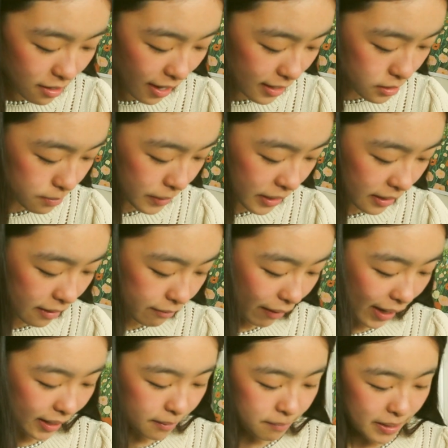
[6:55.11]
asked me if
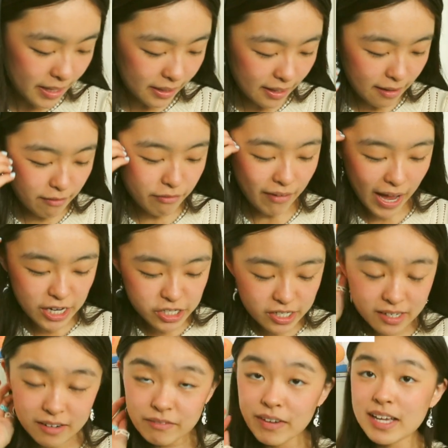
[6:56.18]
I can make a
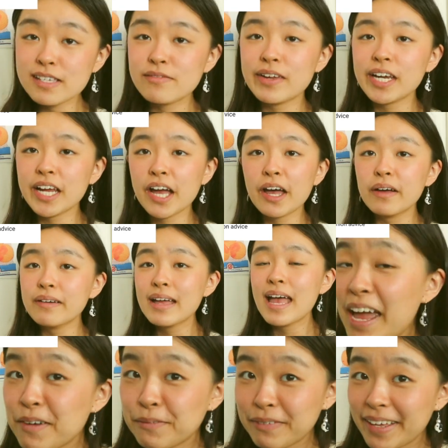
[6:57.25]
fashion advice video.
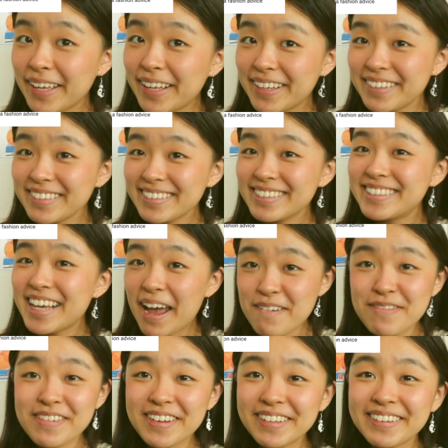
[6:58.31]
I will,
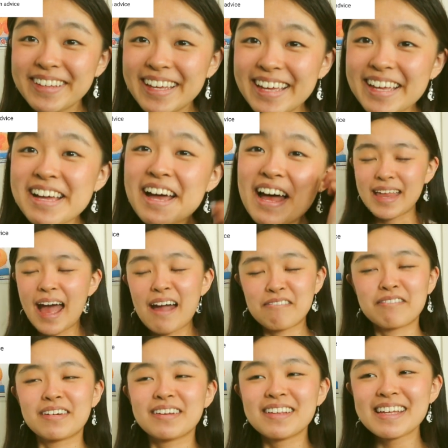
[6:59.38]
definitely. That
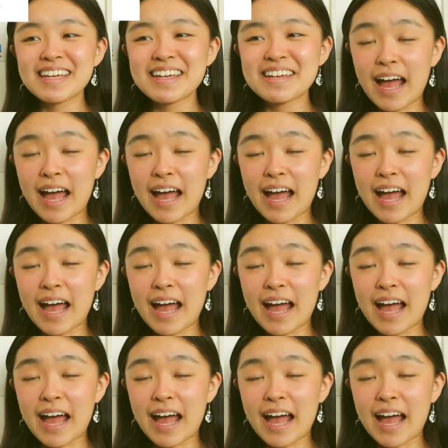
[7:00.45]
really